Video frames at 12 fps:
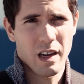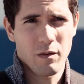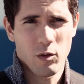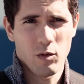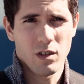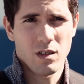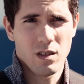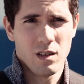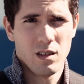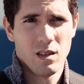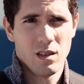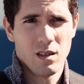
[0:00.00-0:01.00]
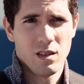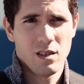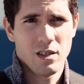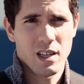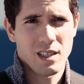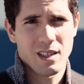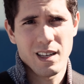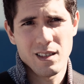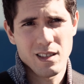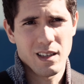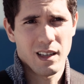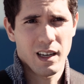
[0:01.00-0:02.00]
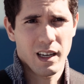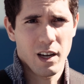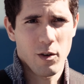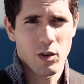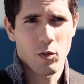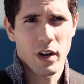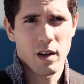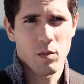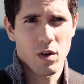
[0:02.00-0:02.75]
afterwards. She has a tendency to get carried away at